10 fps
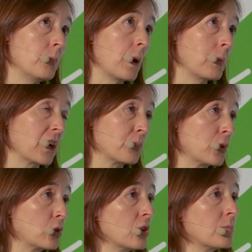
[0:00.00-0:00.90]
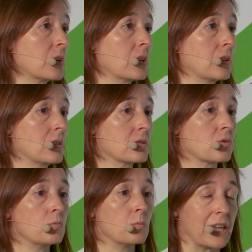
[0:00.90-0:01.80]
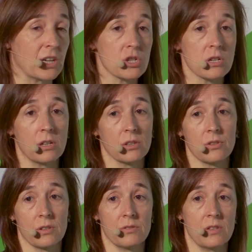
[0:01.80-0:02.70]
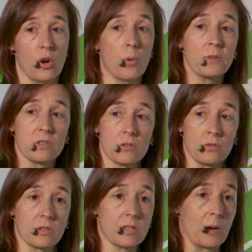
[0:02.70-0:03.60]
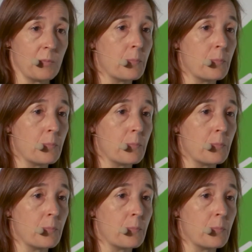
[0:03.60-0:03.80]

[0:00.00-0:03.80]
public procurement, is to make sure that the open source can